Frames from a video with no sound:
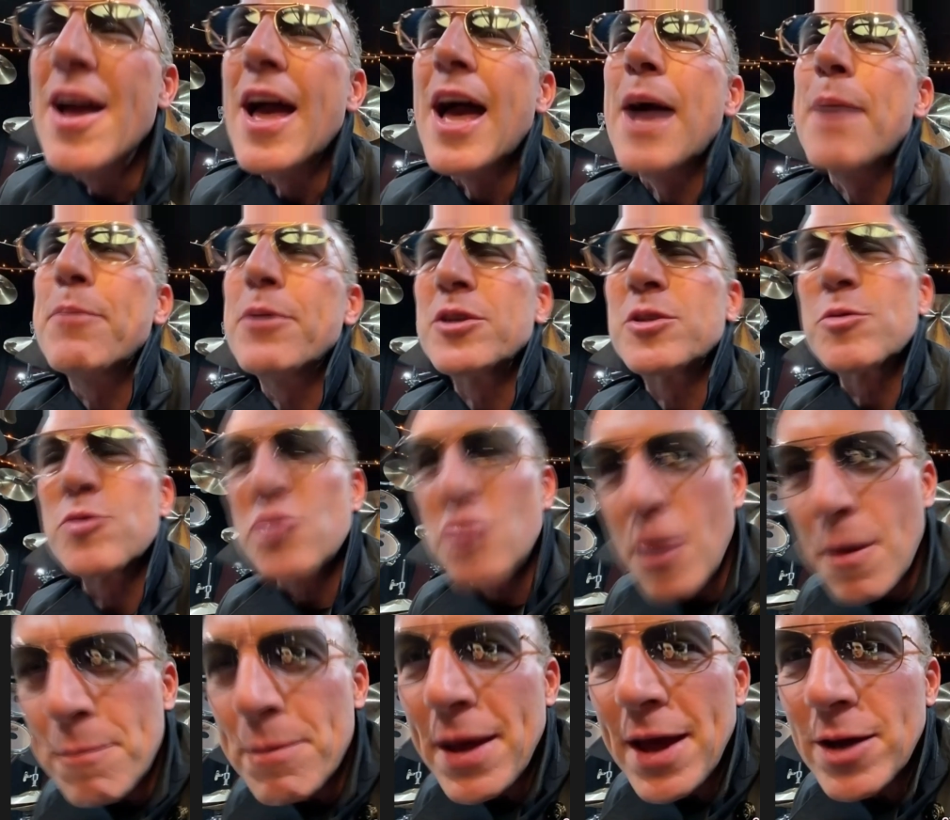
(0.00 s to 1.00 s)
I put some
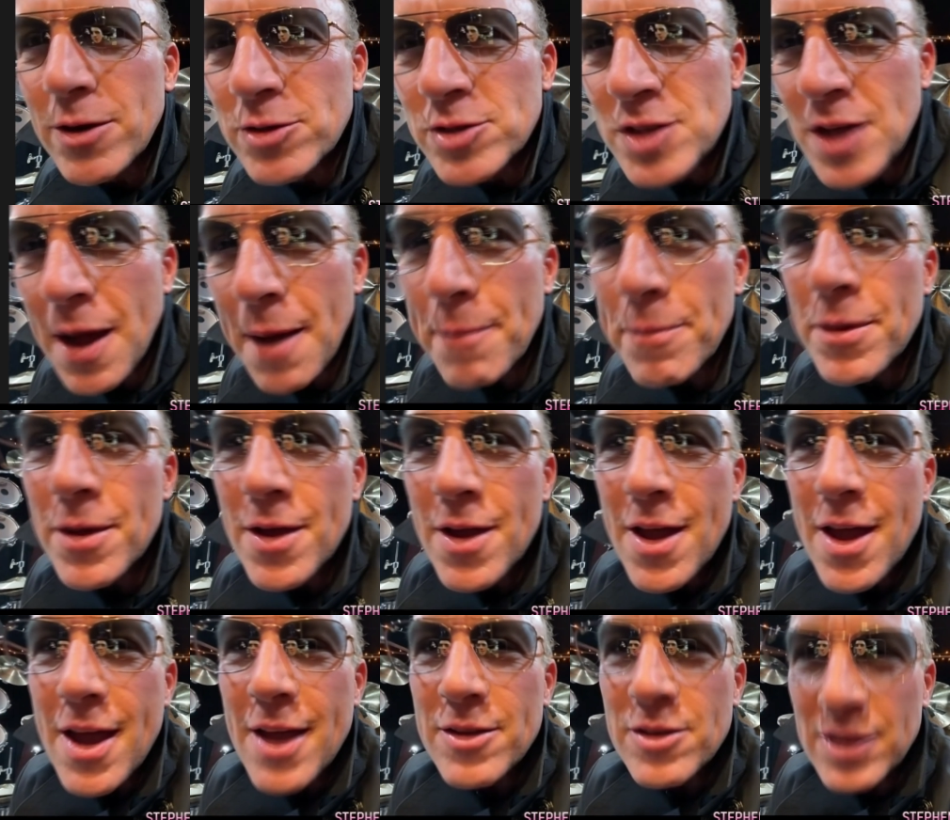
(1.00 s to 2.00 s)
drum pedals up,
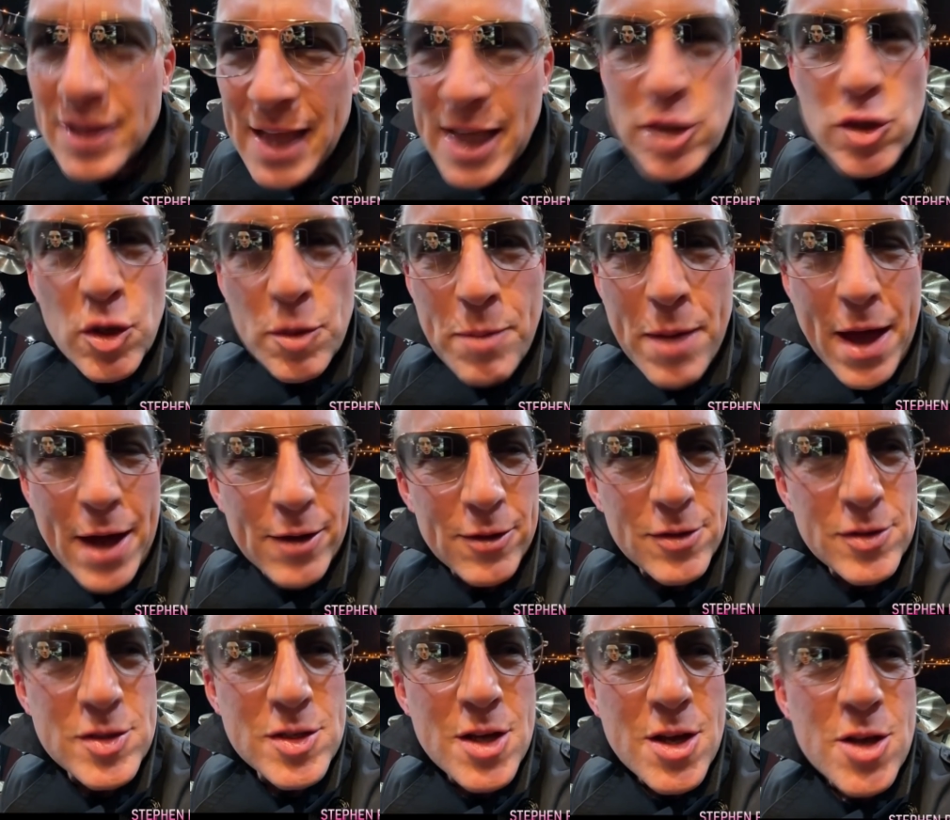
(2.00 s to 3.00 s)
electric
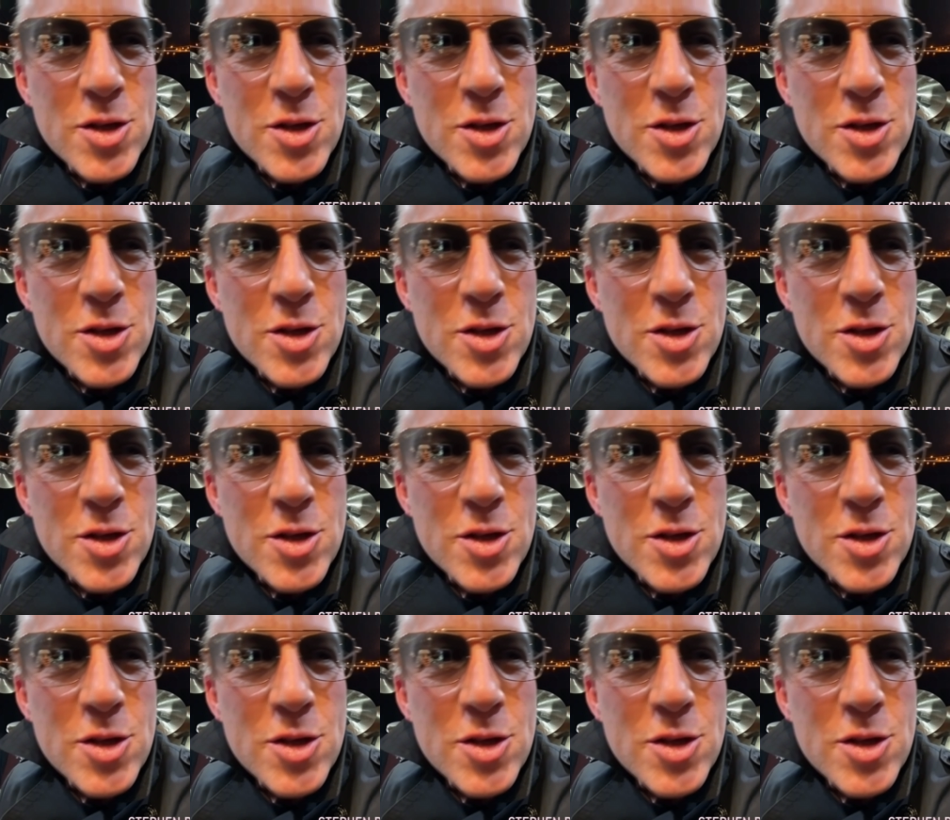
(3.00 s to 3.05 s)
pedals.